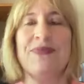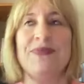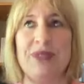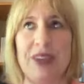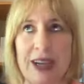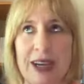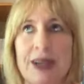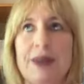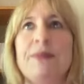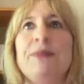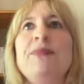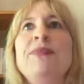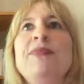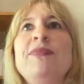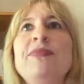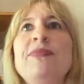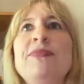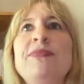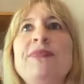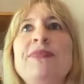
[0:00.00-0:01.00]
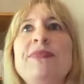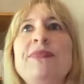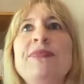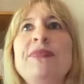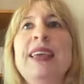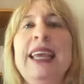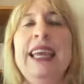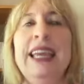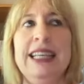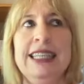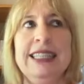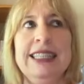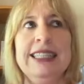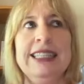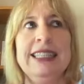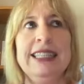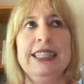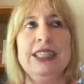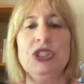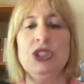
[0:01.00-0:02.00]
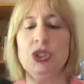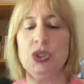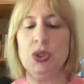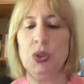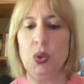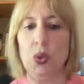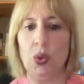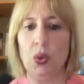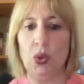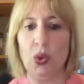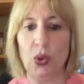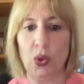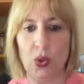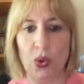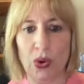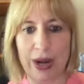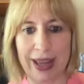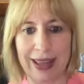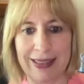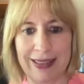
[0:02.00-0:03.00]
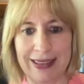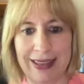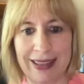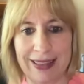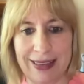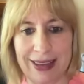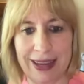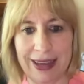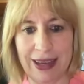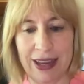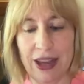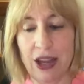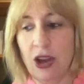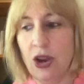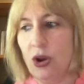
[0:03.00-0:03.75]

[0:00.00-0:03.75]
Okay. Is this all or nothing thinking?